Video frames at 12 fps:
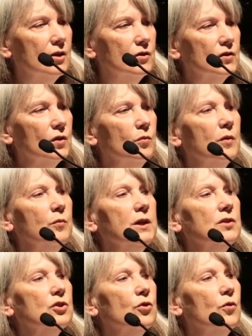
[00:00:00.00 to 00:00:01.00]
So what
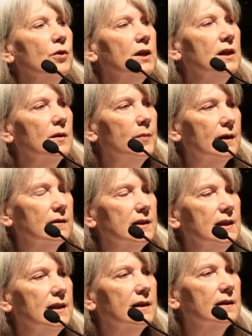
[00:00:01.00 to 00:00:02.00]
we're talking about
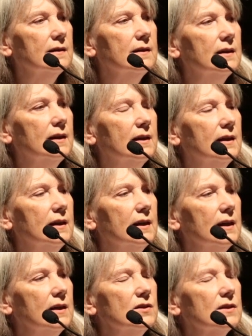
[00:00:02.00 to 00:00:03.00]
here
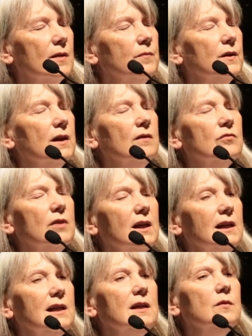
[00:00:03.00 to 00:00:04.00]
is something
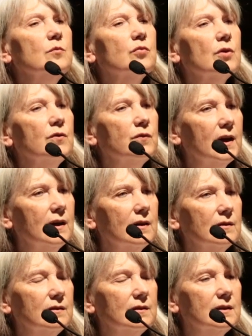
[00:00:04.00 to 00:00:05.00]
really
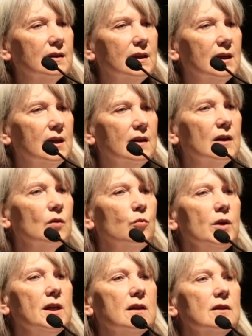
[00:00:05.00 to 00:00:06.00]
profound that
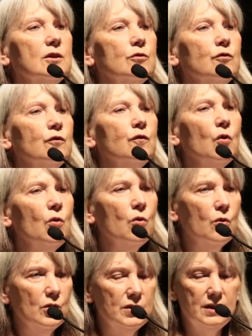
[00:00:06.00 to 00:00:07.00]
we can
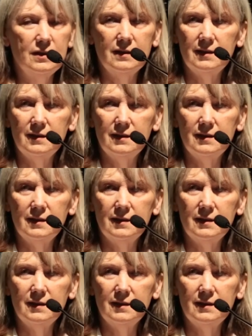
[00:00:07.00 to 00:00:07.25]
afford,